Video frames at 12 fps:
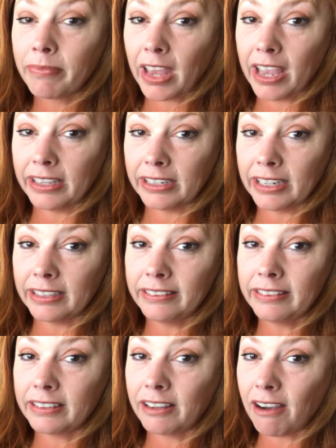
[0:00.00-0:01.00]
and
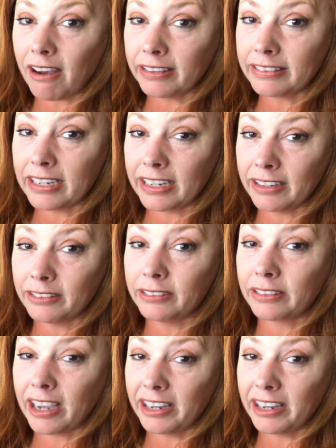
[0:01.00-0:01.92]
it's costing us